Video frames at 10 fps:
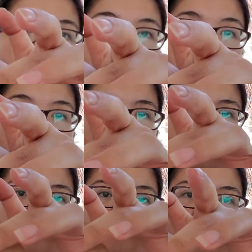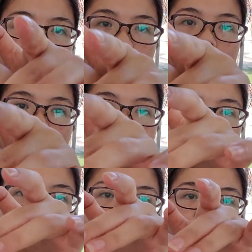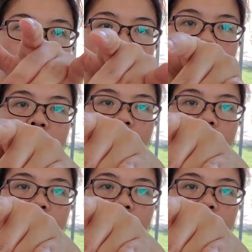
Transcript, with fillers: Oh, oh it's actually quite thick.